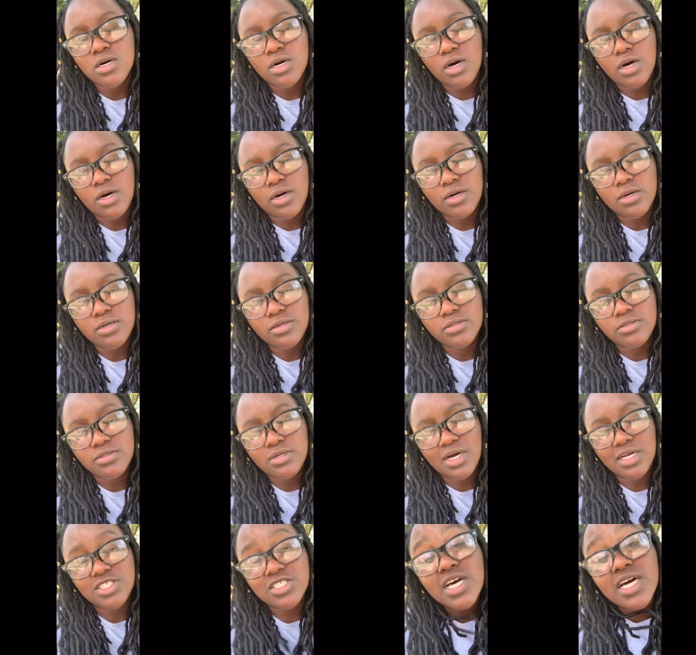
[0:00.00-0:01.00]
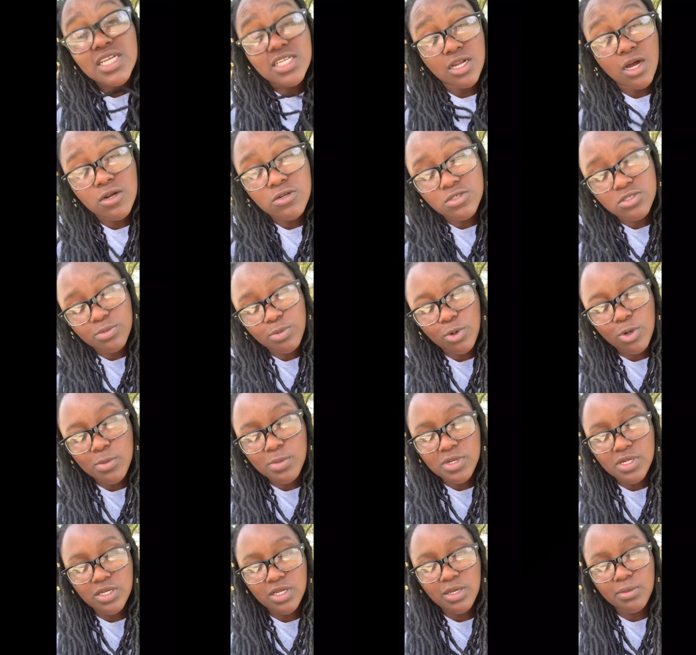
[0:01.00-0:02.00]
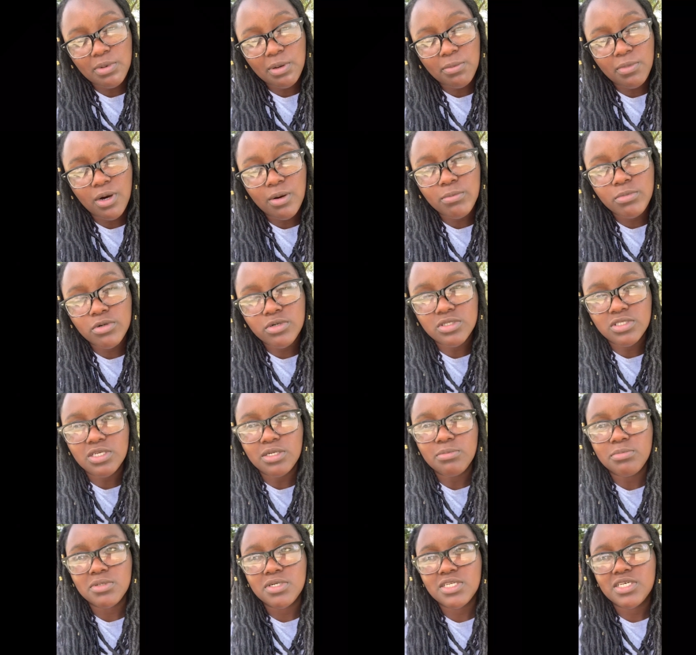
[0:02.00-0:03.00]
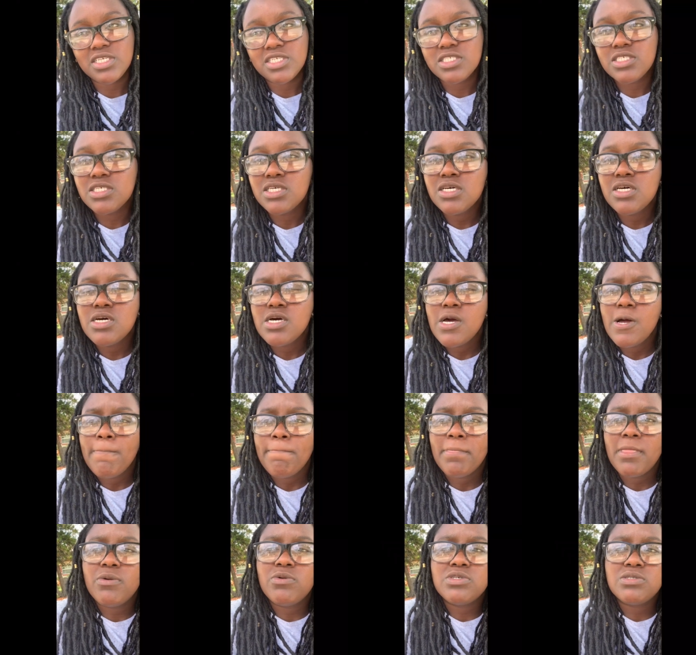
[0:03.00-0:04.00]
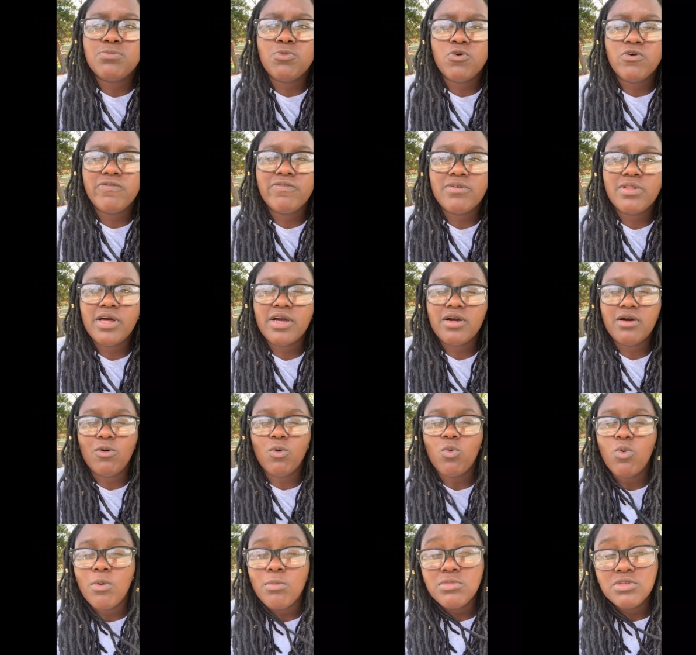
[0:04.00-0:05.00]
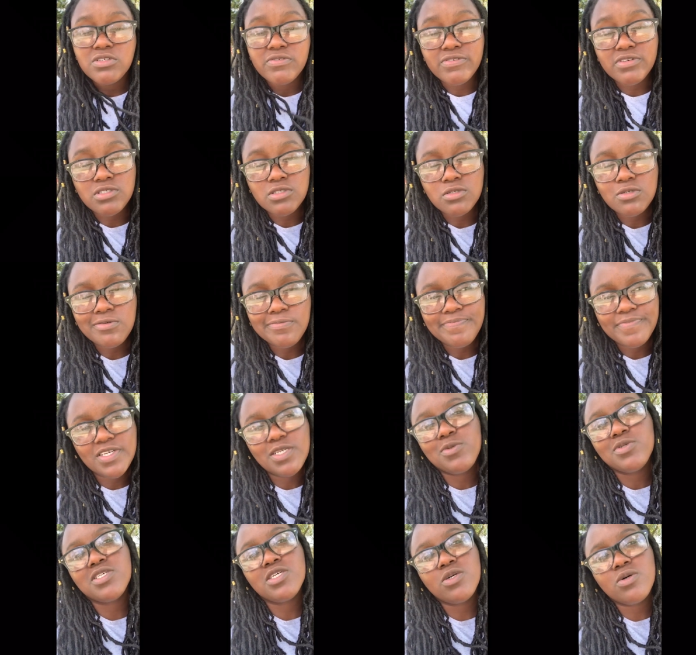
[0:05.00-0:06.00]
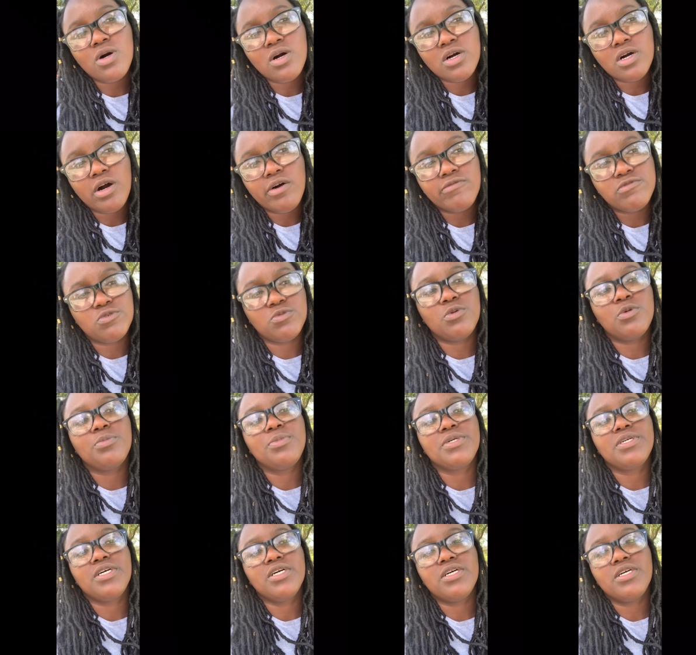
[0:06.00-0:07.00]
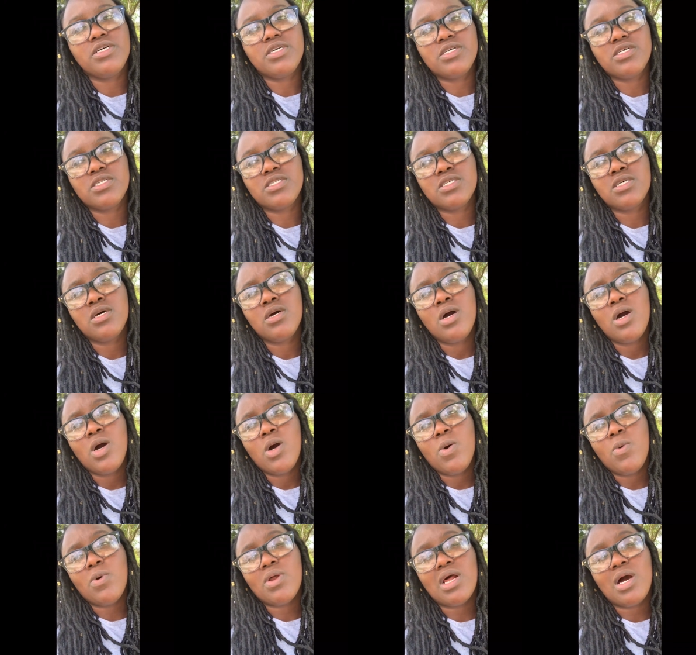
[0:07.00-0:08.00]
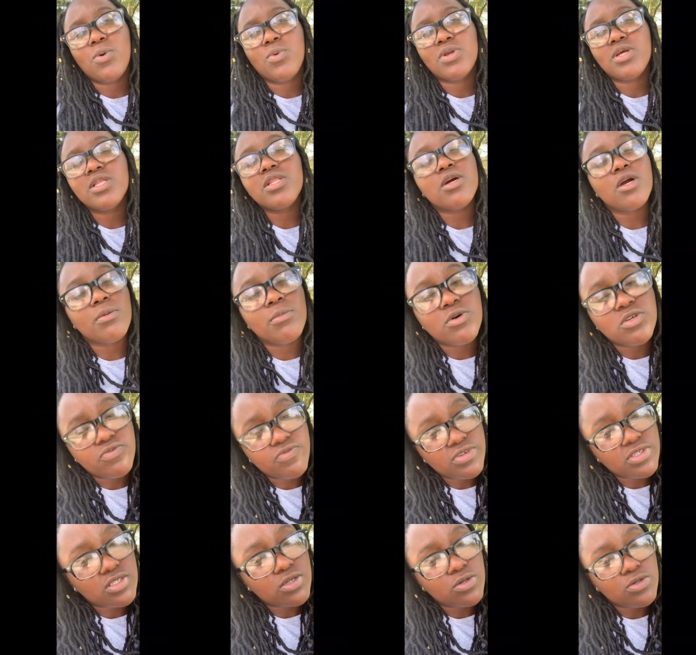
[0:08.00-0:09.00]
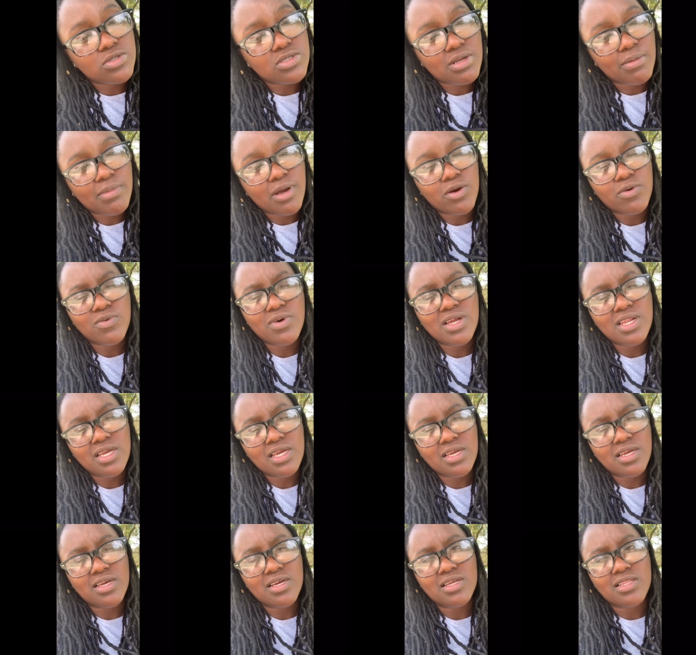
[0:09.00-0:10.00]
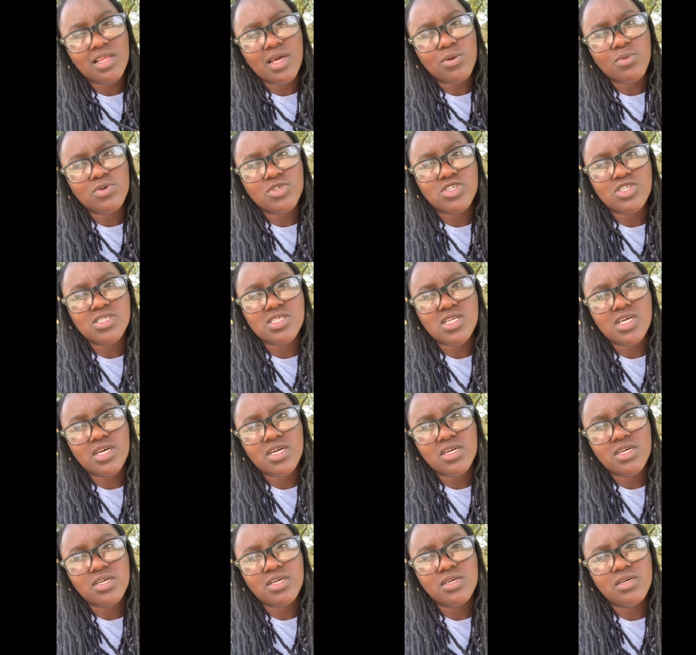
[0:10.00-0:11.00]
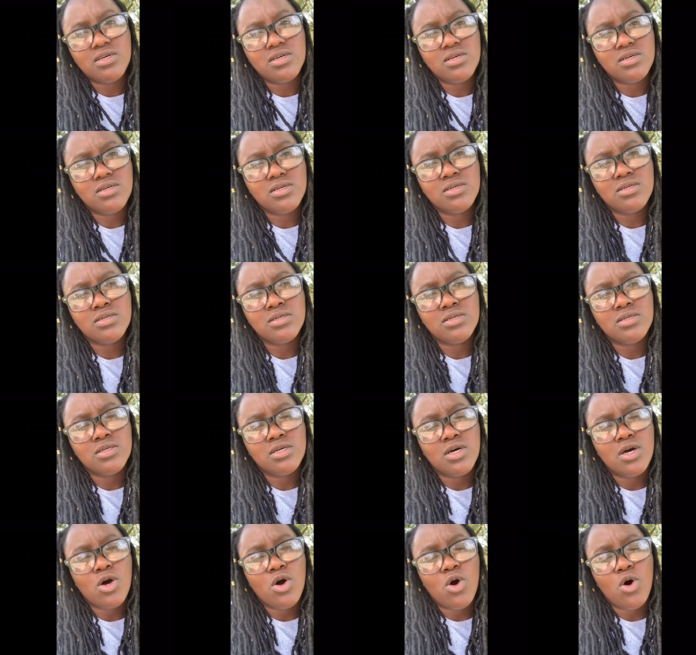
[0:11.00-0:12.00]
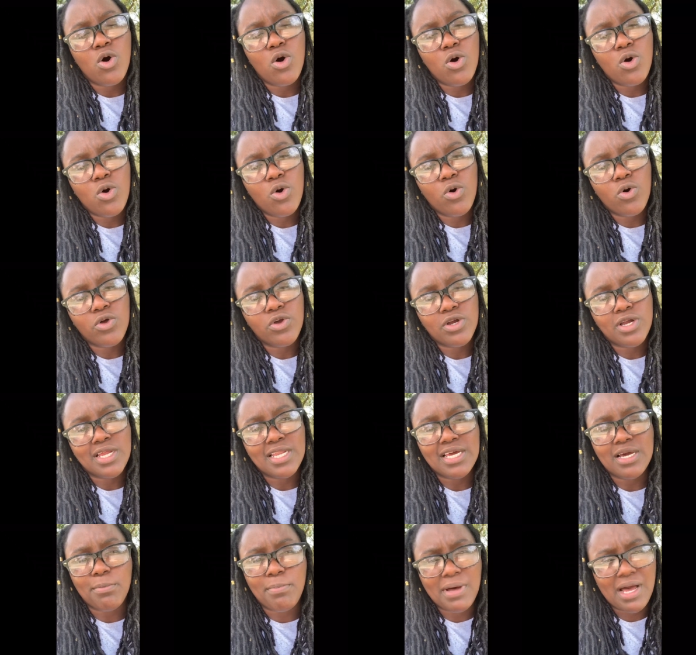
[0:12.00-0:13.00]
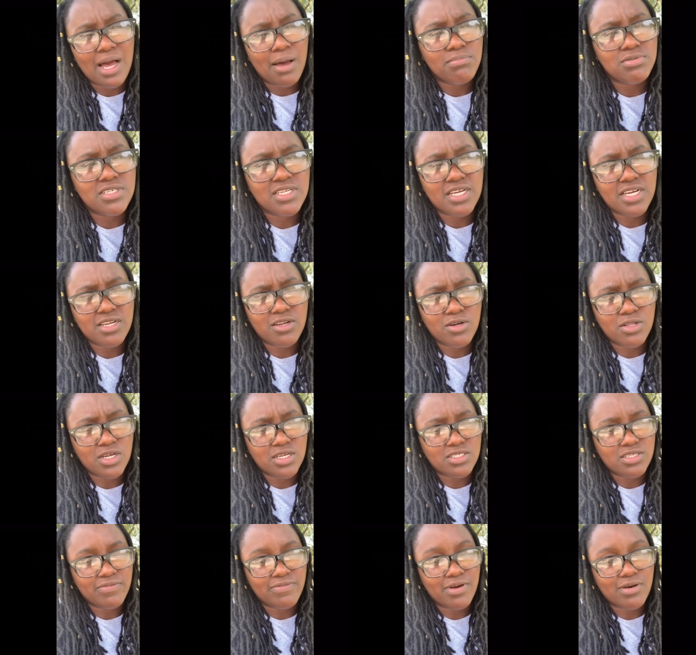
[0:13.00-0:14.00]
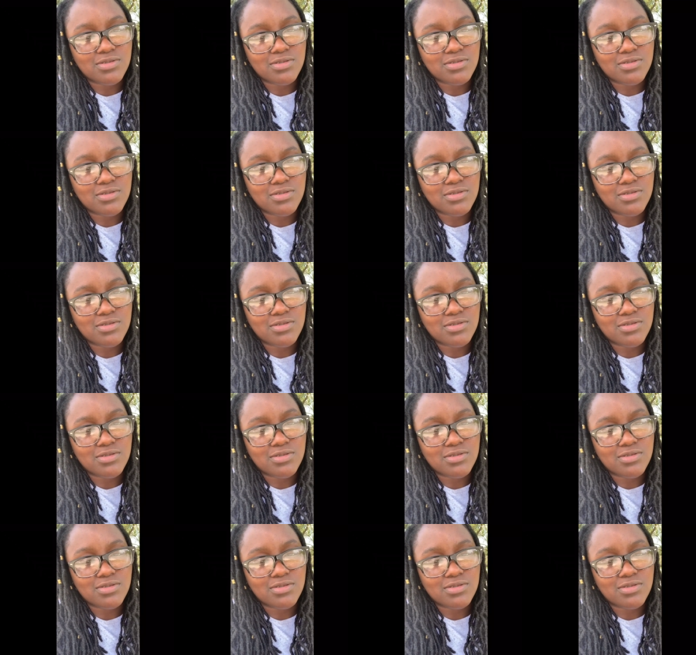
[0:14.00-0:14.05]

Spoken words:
I just had a doctor's appointment and my mom booked it, but it was more for like a woman's physical, and it was a little uncomfortable because when I went in there, most physicals I'm not ready, and they was just like, oh, you're getting a pap today and all that stuff.